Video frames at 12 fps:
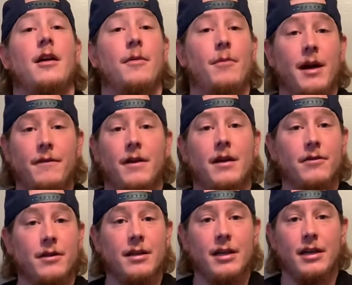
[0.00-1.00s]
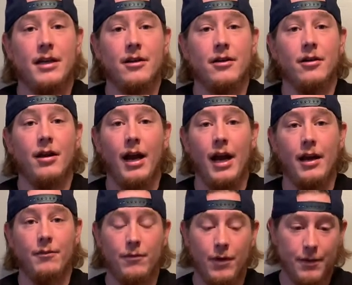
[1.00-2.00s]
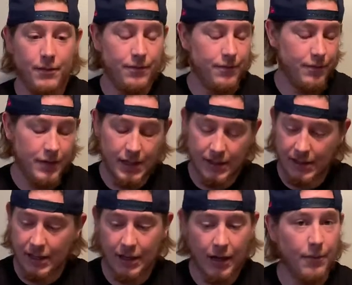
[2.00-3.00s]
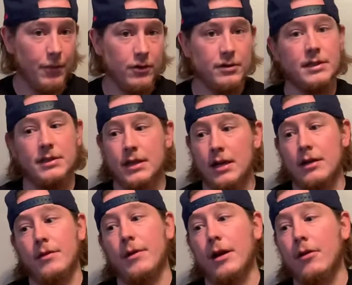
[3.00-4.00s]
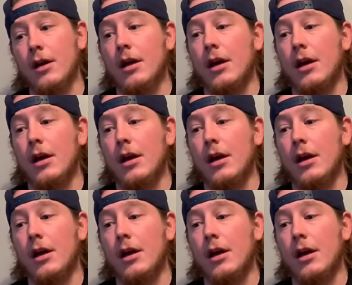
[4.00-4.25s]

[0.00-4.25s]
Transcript: my favorite thing here, and my the thing I got most excited about,